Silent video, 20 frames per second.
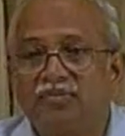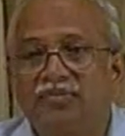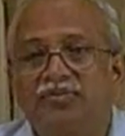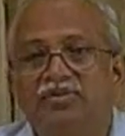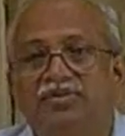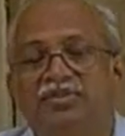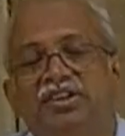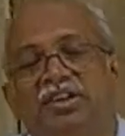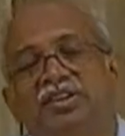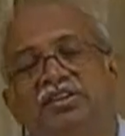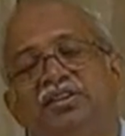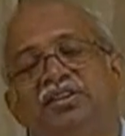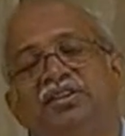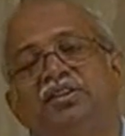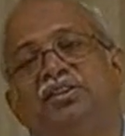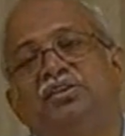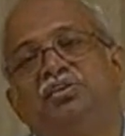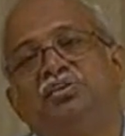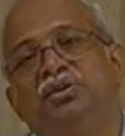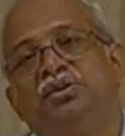
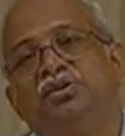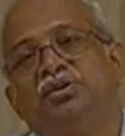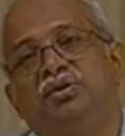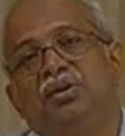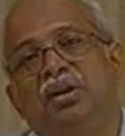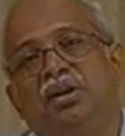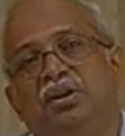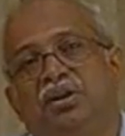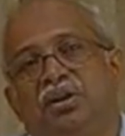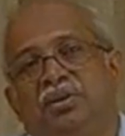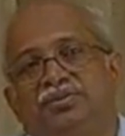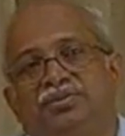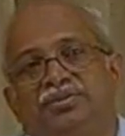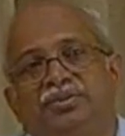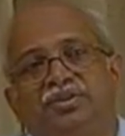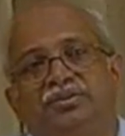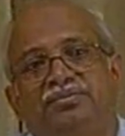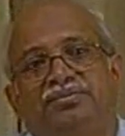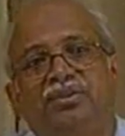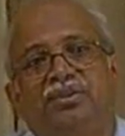Generally, when you
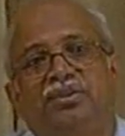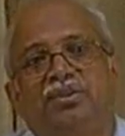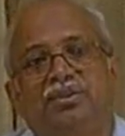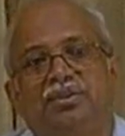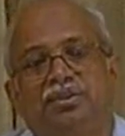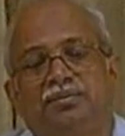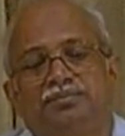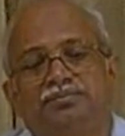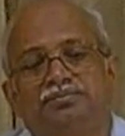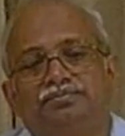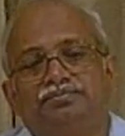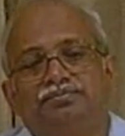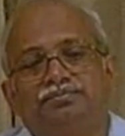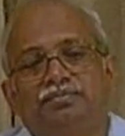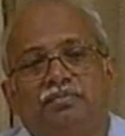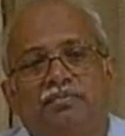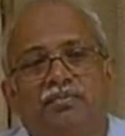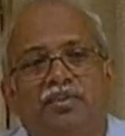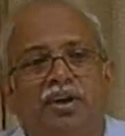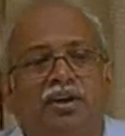observe the
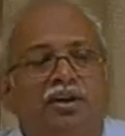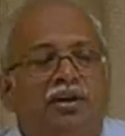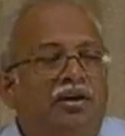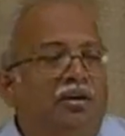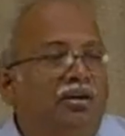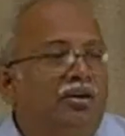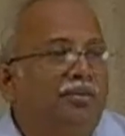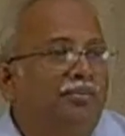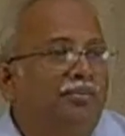uh,